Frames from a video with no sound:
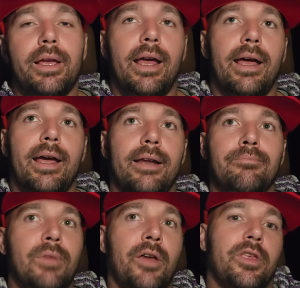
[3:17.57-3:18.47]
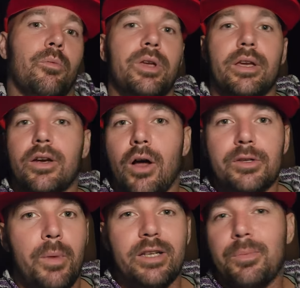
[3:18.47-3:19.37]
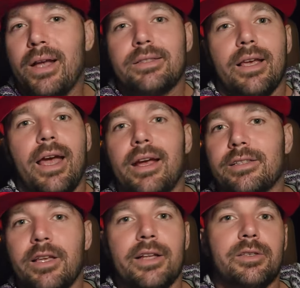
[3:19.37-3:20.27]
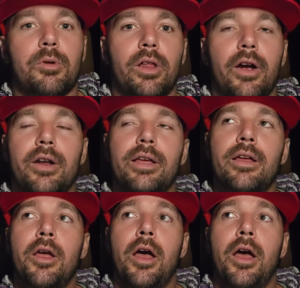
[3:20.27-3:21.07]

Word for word: And I think we can call a spade a spade and say, hey, it's some clarity.